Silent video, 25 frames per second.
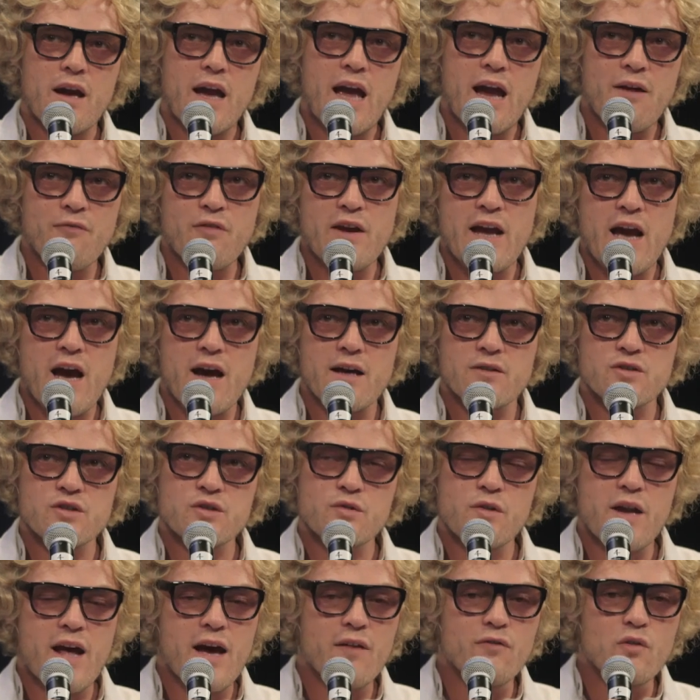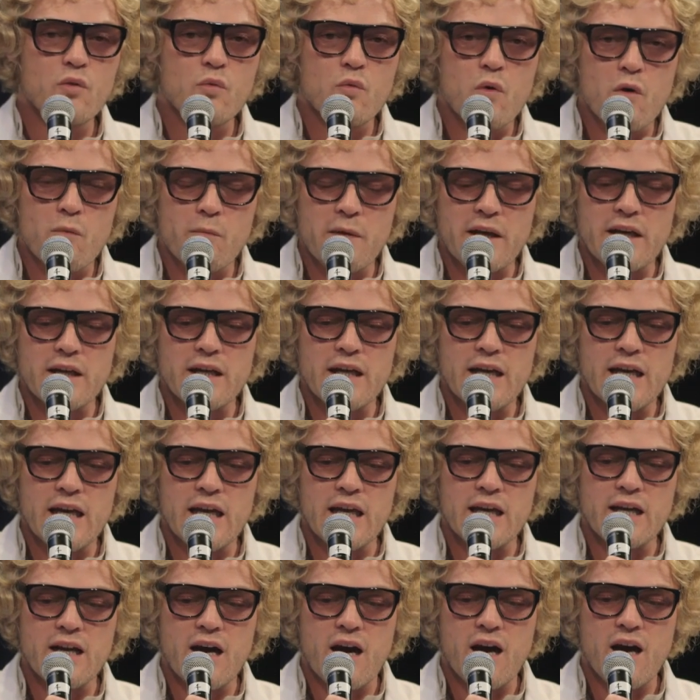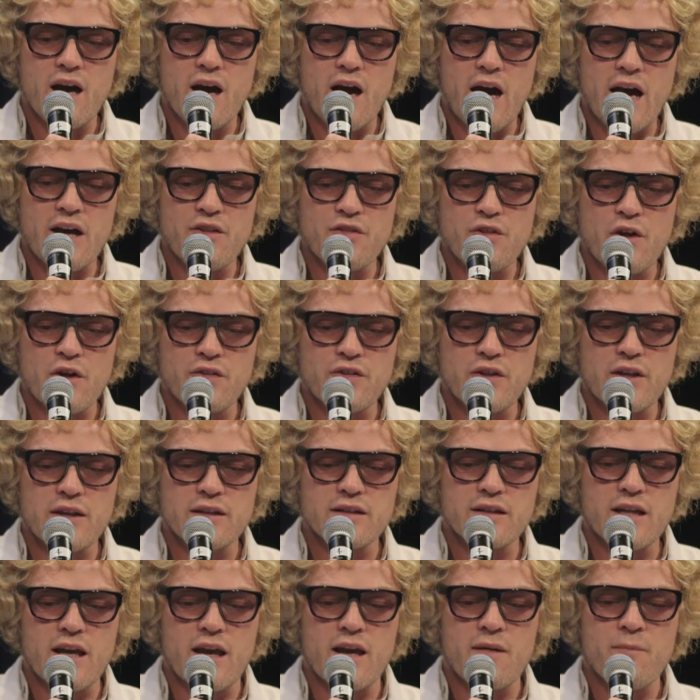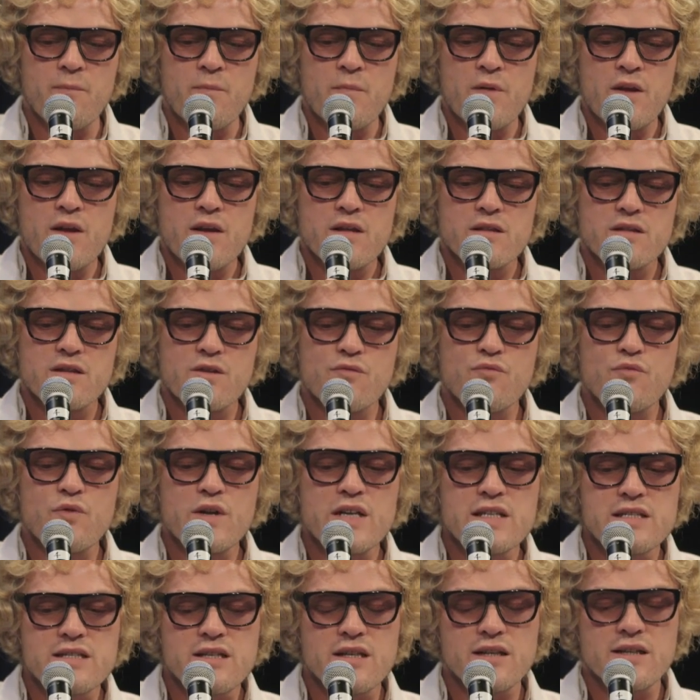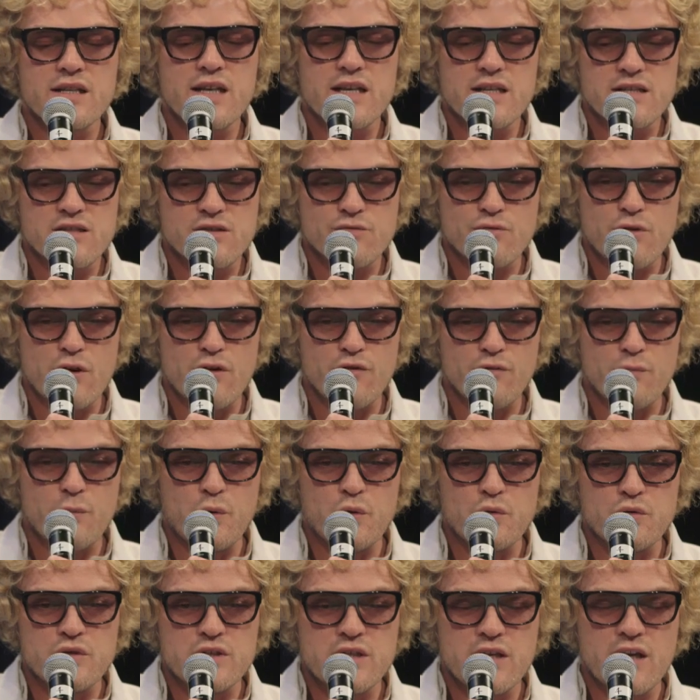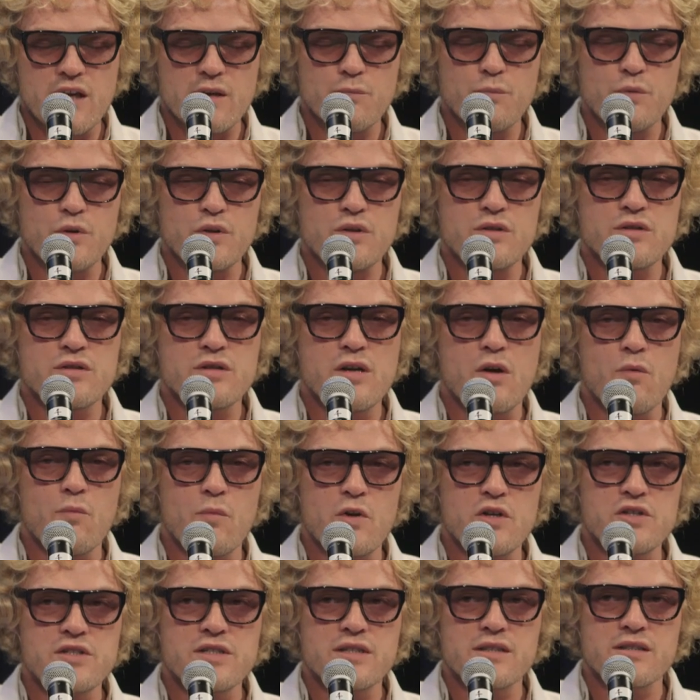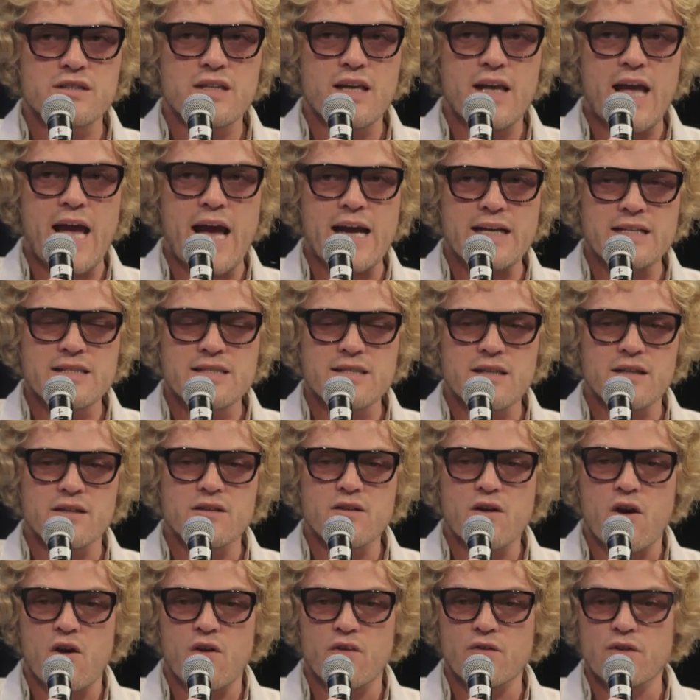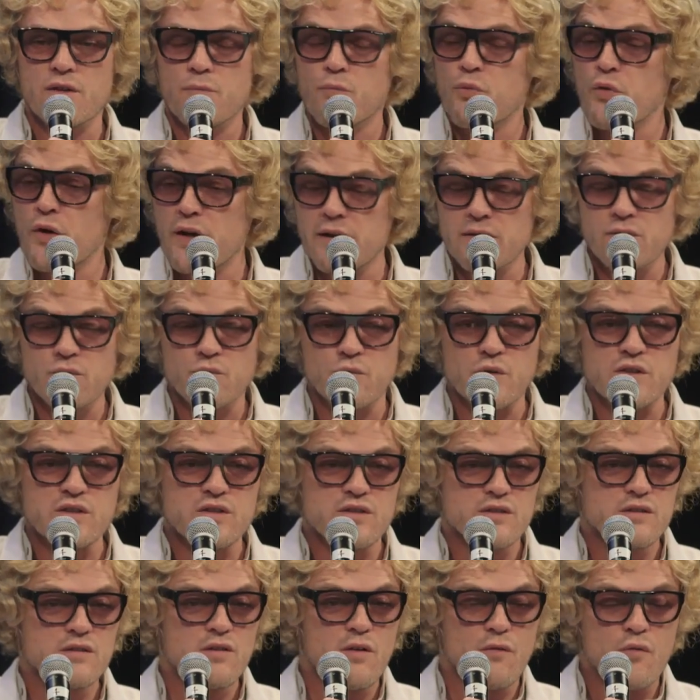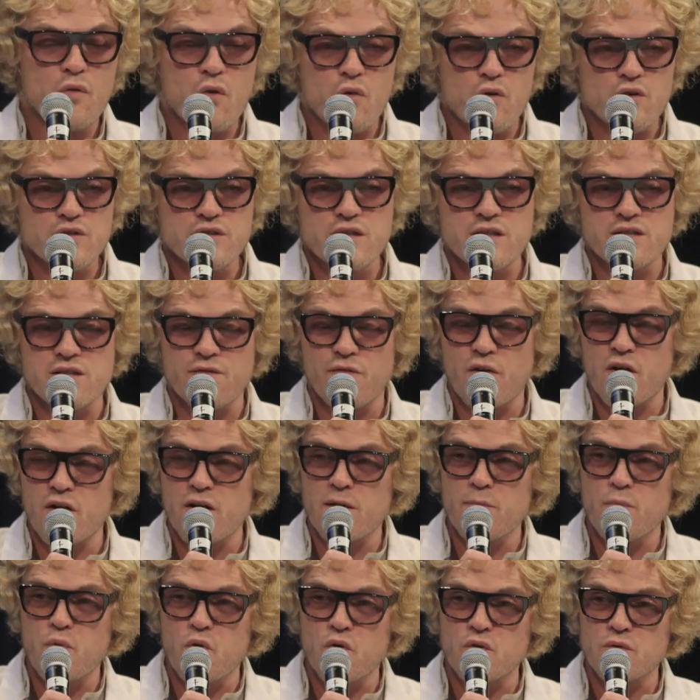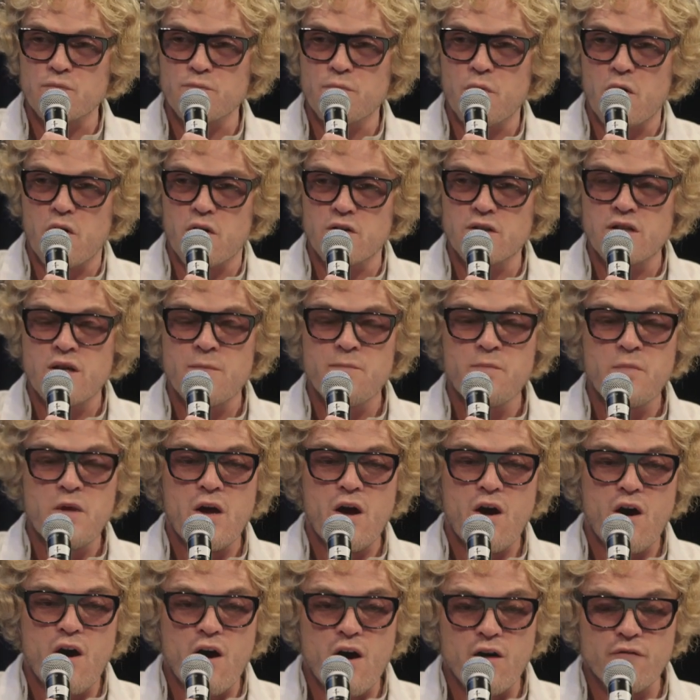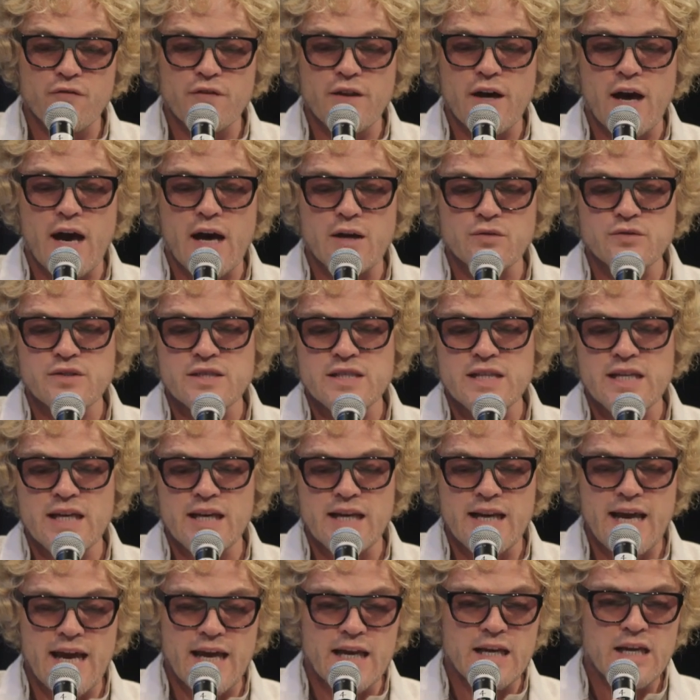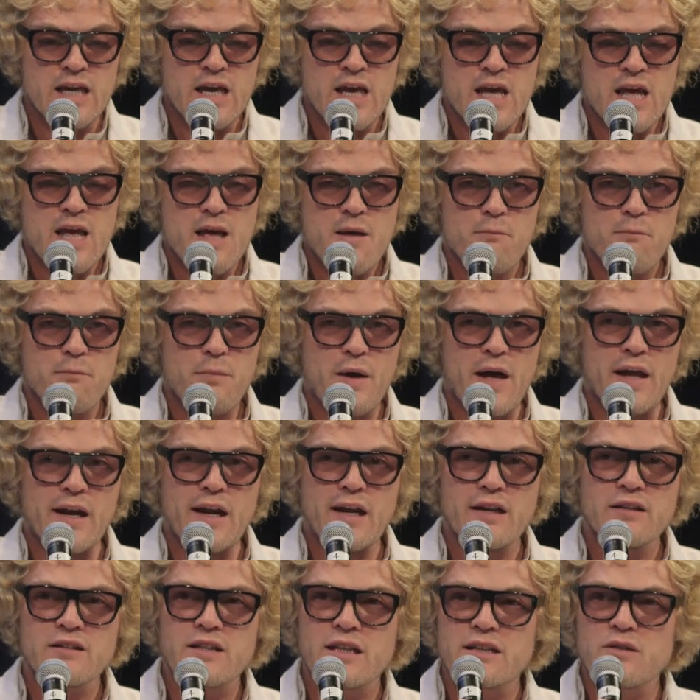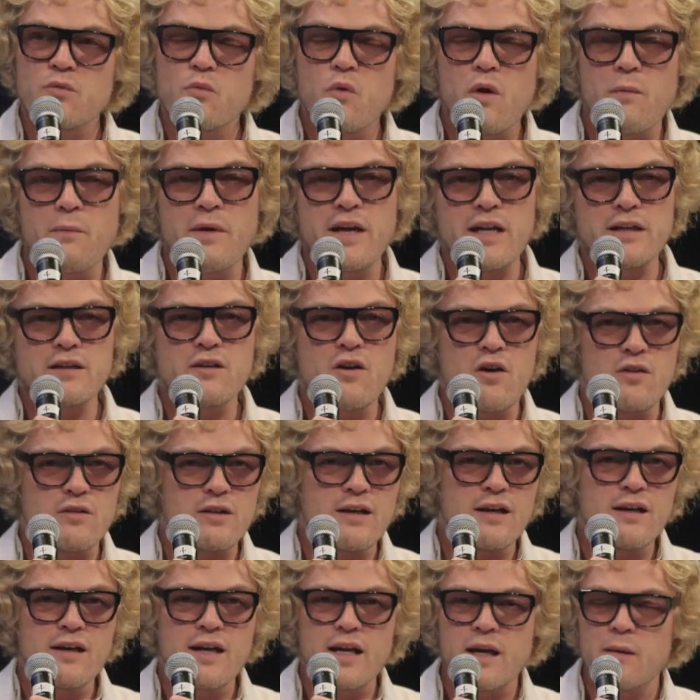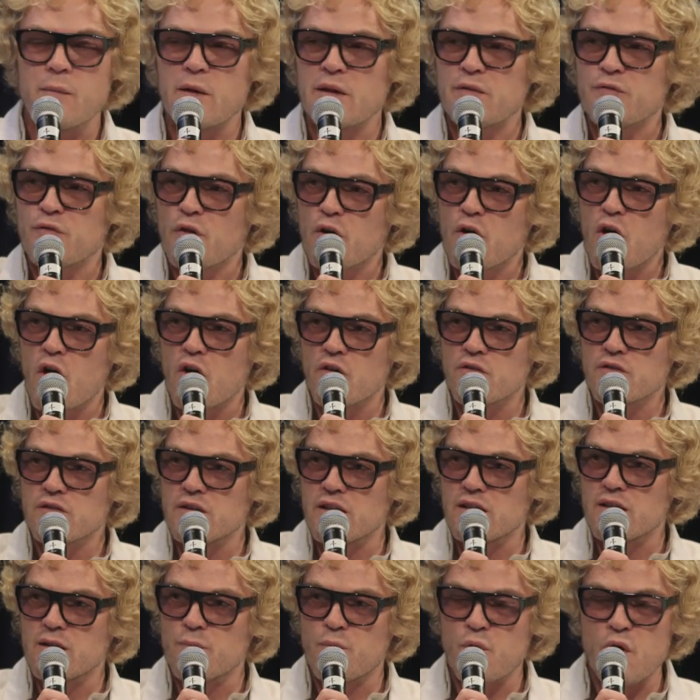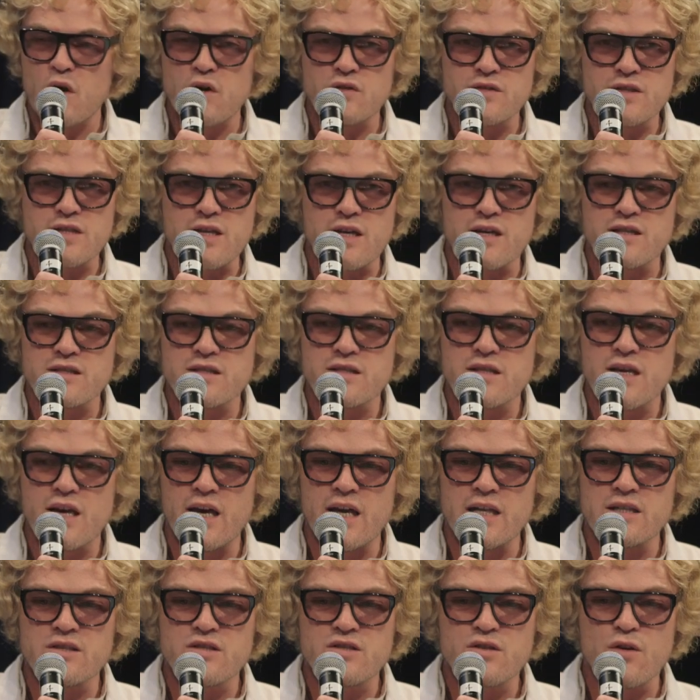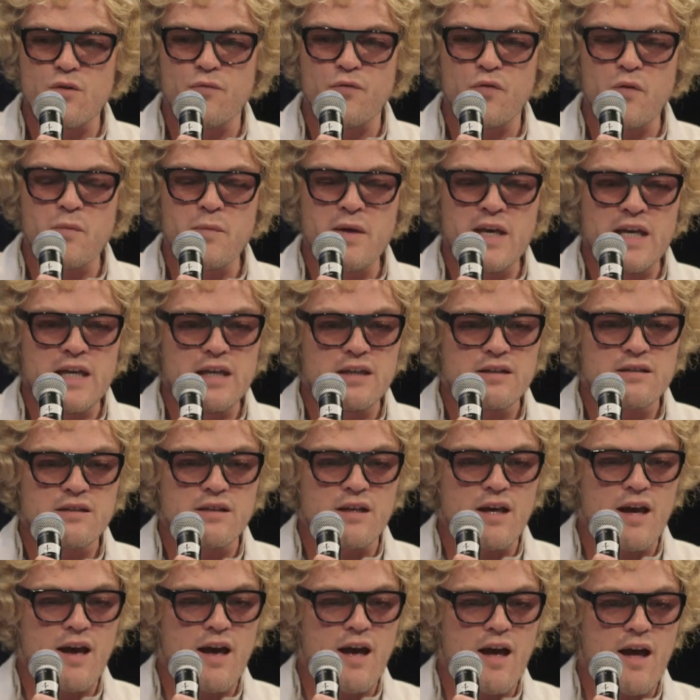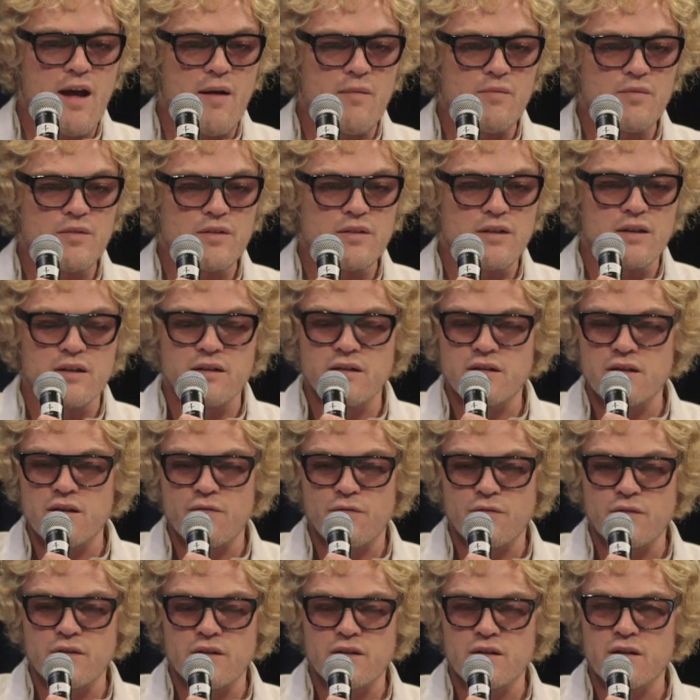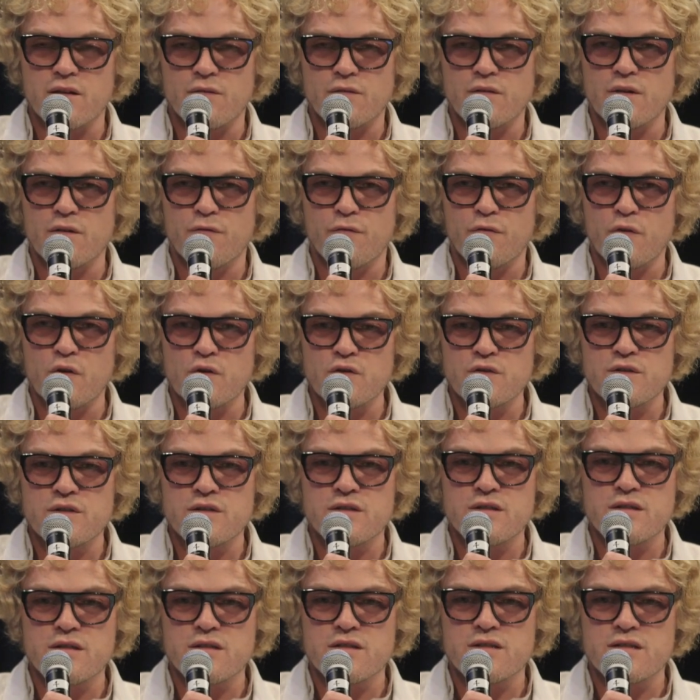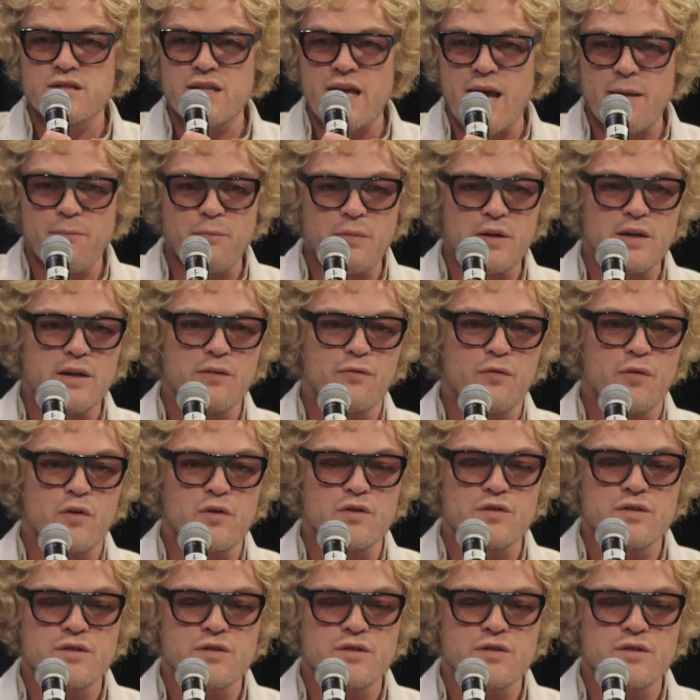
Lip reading: every house should have a woman, and I thought that the recent history of Pucci had put so much accent on the print, which of course is a very important part of the house DNA, but that the woman had gotten a little bit forgotten in the process. And so for me, the first step and the